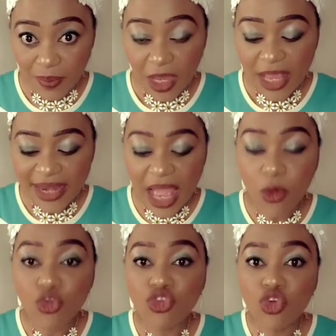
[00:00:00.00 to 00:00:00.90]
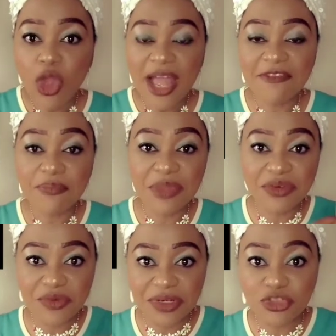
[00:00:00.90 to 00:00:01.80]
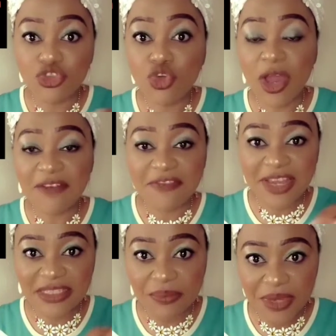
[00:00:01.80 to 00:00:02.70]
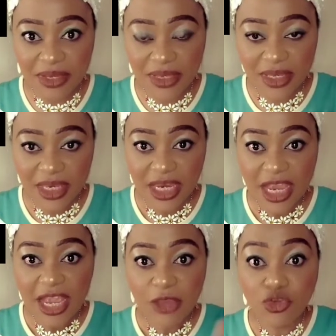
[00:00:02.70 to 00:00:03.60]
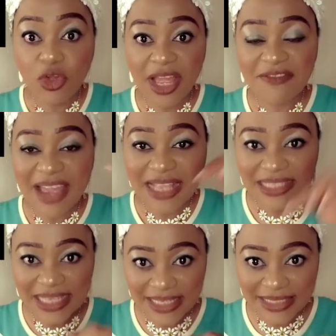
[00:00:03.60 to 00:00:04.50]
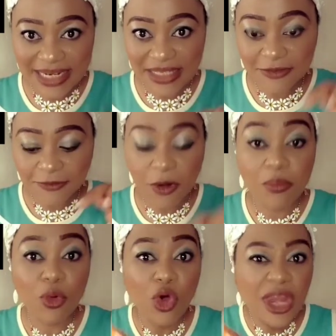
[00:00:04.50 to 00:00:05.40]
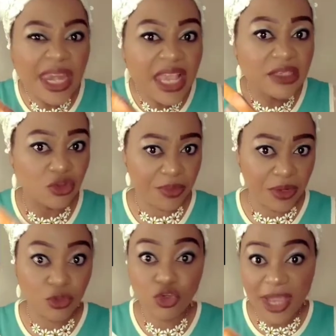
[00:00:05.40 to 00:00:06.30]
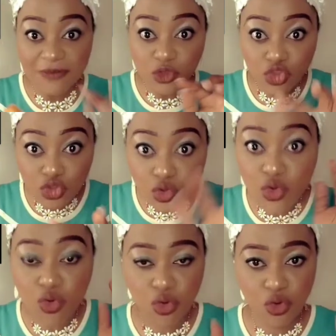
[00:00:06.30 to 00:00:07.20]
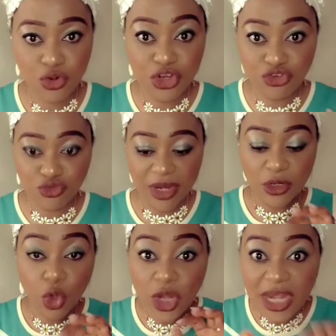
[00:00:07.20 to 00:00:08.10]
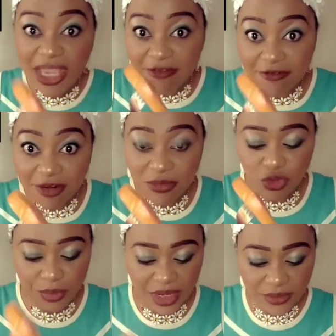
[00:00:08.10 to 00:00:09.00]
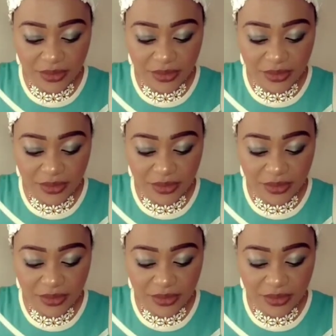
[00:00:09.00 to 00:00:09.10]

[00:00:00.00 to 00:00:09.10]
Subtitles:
Now you have minerals, you have vitamin, you have antioxidant from only tomato. You have 2 nutrients only from tomato.